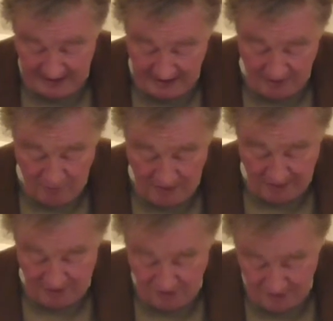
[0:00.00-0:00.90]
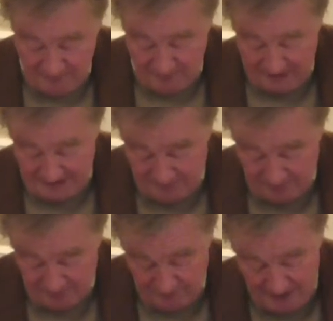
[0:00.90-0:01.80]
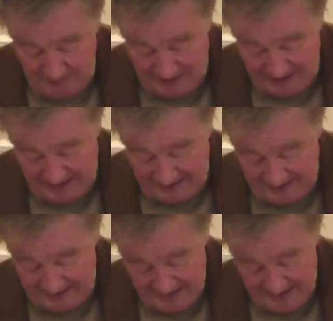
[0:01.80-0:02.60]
and I wear another press button round my neck.